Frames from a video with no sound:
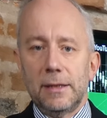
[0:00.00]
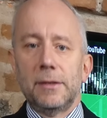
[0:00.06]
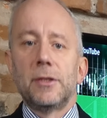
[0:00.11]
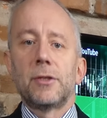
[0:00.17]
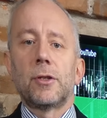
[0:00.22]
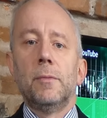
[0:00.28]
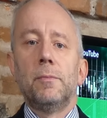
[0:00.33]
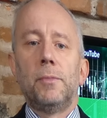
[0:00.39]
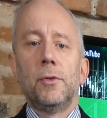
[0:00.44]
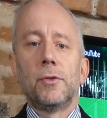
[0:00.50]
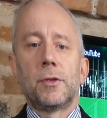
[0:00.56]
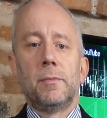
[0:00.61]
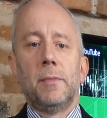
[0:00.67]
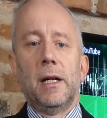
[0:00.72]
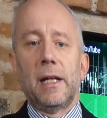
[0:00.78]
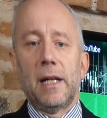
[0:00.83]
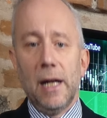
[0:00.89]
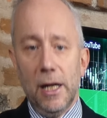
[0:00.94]
is composed
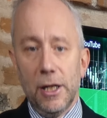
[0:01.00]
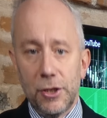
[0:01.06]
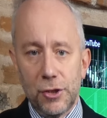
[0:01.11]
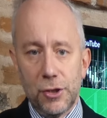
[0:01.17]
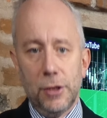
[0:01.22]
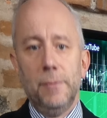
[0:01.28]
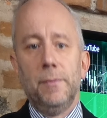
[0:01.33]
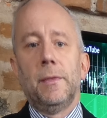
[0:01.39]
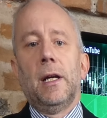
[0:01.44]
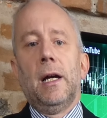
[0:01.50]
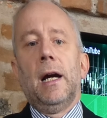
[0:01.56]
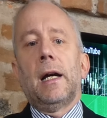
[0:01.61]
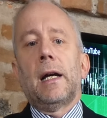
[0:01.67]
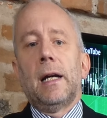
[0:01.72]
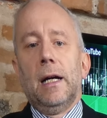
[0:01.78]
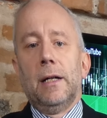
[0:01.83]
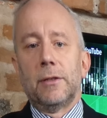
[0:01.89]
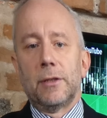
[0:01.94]
by cash,
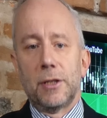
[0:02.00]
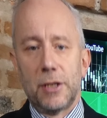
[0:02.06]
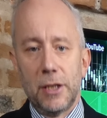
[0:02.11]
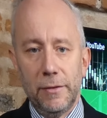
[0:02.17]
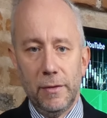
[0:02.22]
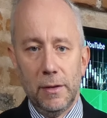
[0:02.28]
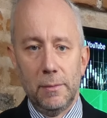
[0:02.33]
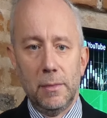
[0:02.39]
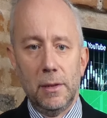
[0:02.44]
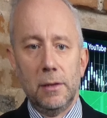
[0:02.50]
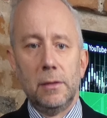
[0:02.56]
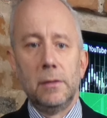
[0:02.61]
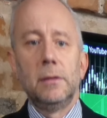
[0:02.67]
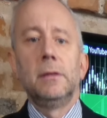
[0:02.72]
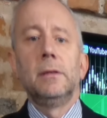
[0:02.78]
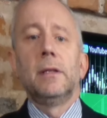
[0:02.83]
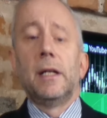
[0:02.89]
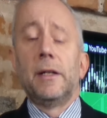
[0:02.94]
account
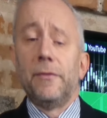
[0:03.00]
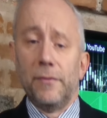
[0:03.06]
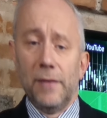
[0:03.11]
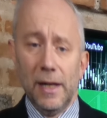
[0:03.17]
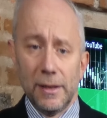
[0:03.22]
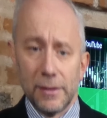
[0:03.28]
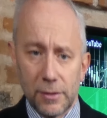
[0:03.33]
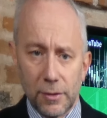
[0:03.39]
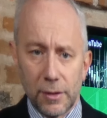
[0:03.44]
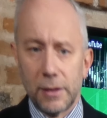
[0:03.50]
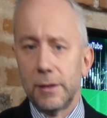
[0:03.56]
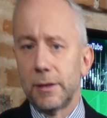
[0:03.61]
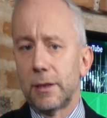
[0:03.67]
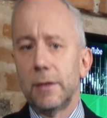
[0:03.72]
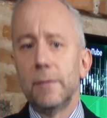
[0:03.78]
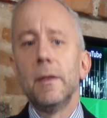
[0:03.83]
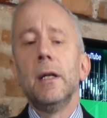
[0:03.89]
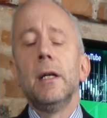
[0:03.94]
receivable,
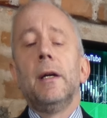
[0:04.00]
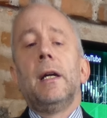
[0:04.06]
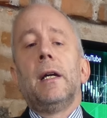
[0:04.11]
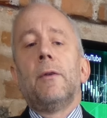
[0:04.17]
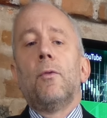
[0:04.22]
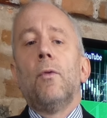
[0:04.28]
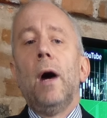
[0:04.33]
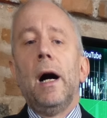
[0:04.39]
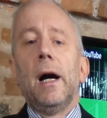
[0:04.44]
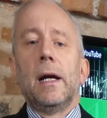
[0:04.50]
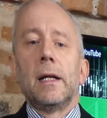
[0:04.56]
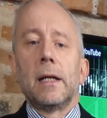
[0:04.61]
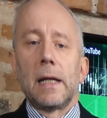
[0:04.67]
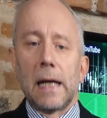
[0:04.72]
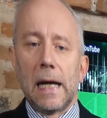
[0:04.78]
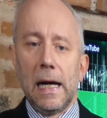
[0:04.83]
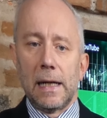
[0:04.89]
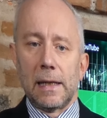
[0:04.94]
inventories, while
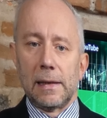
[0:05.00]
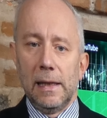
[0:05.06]
current